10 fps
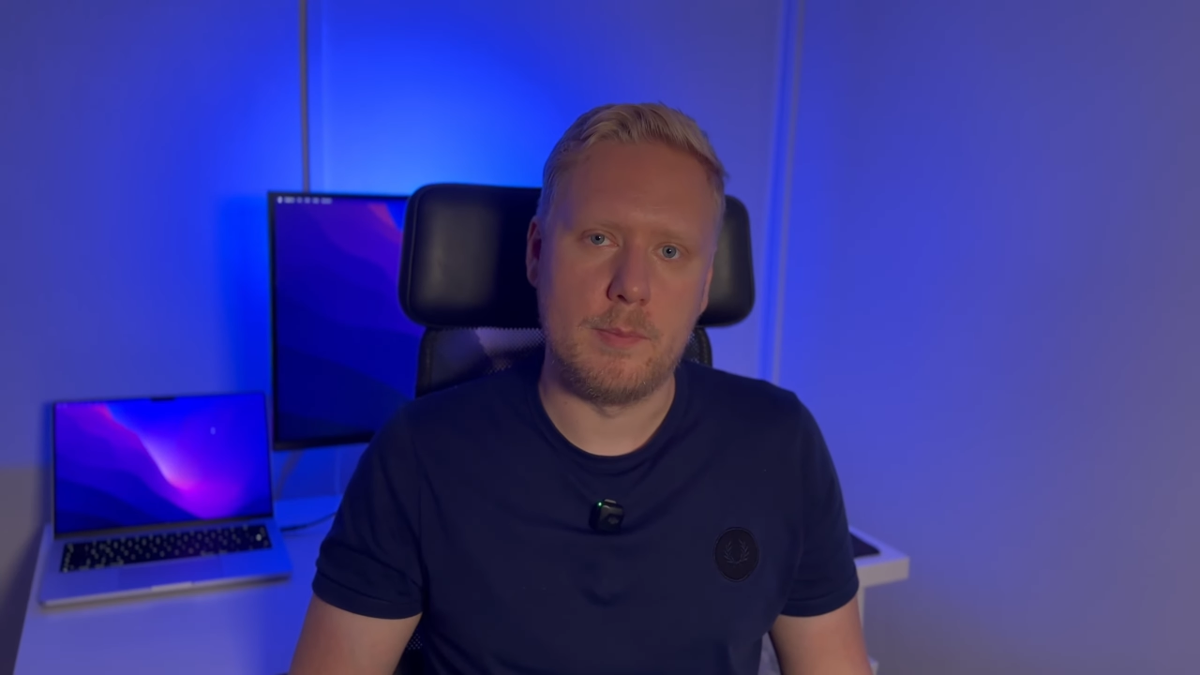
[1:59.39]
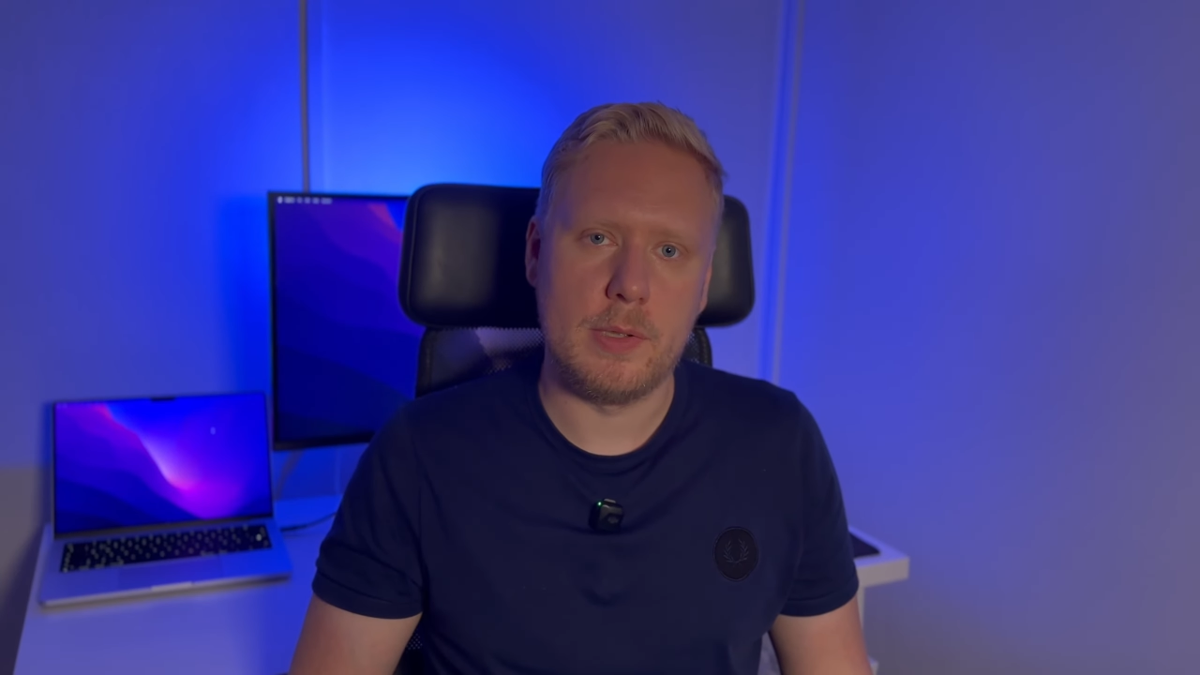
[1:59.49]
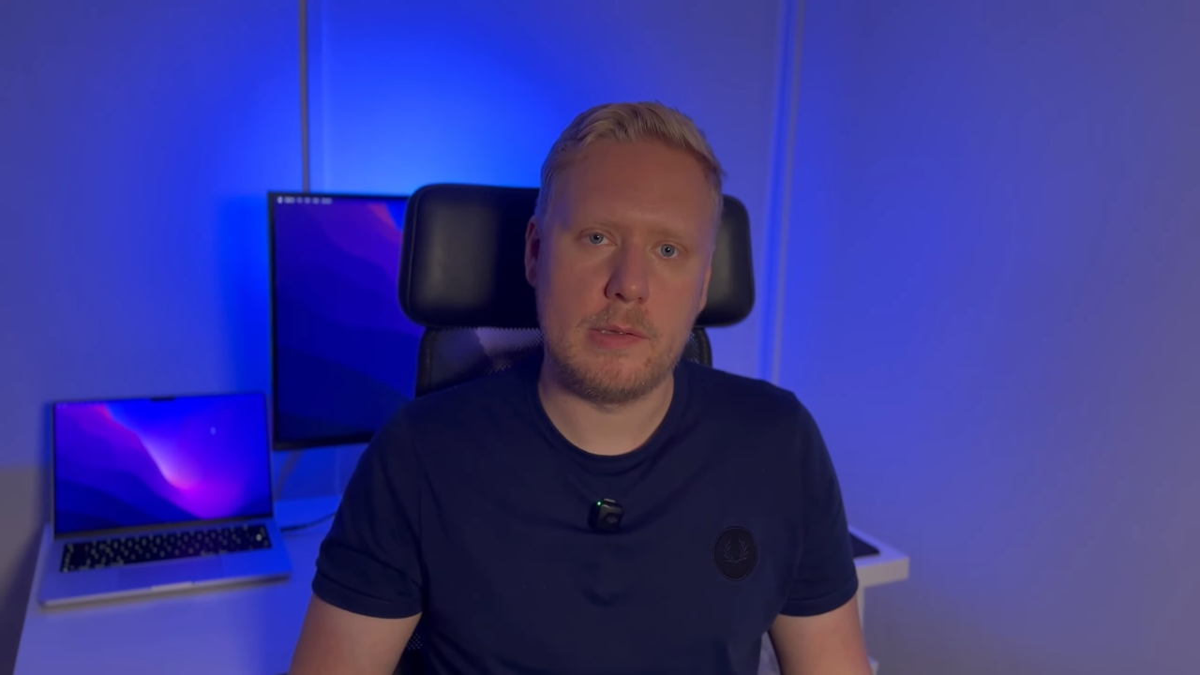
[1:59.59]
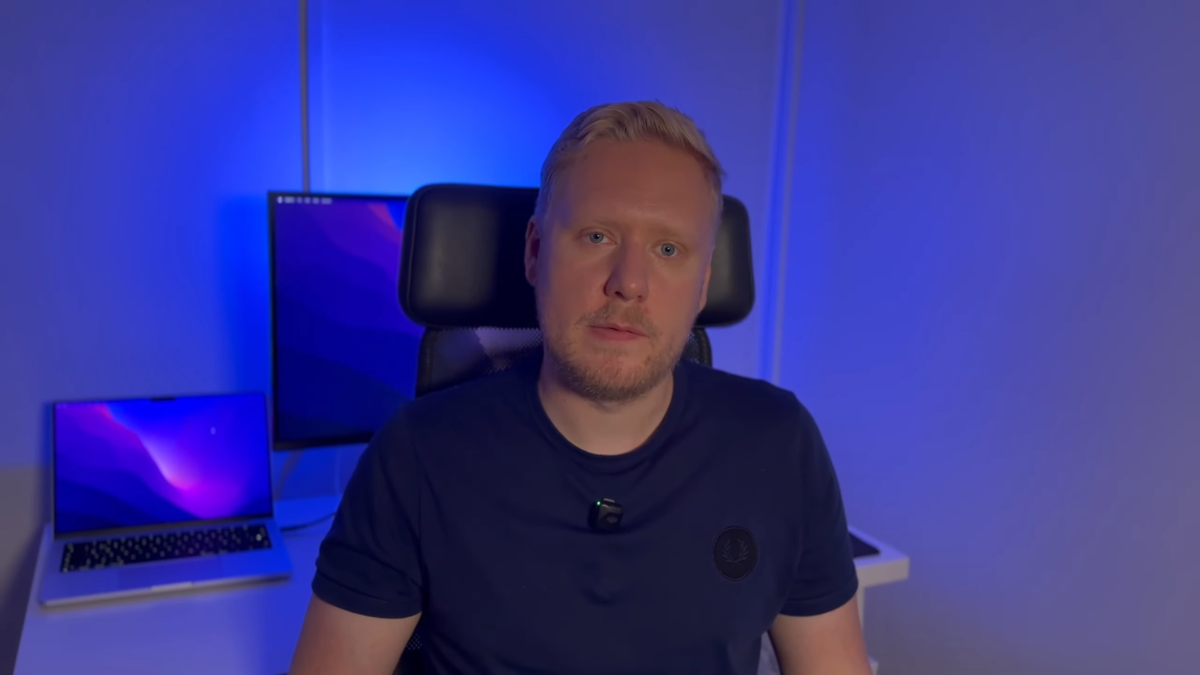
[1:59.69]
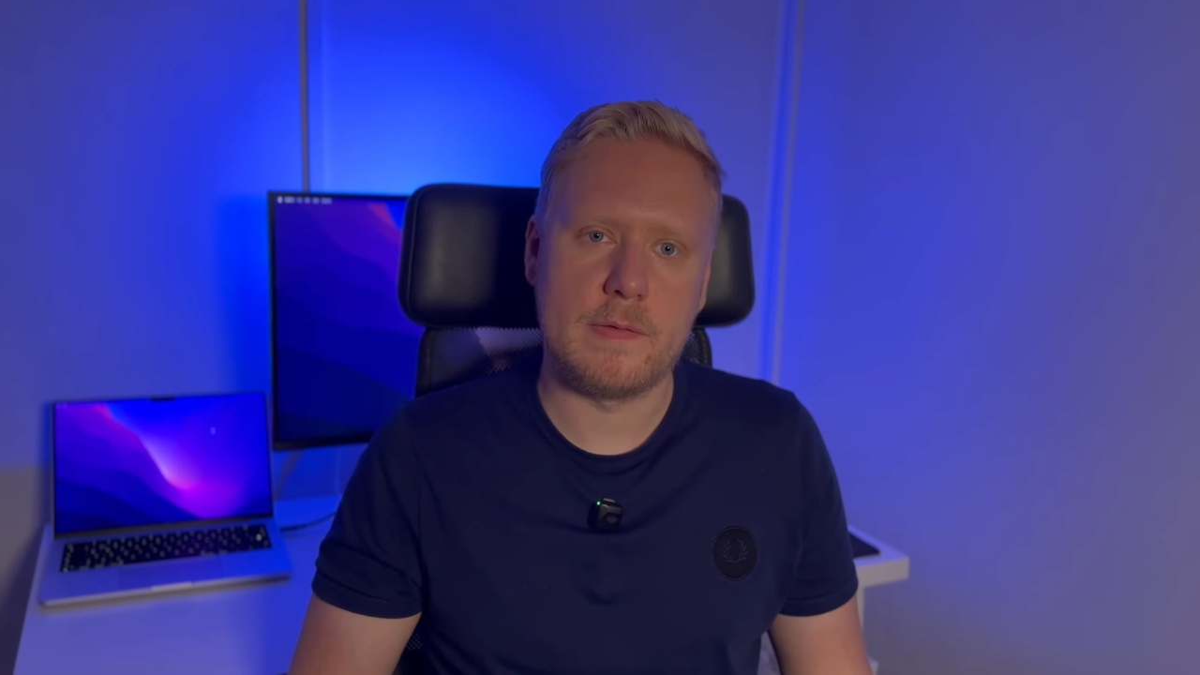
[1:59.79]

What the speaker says: Build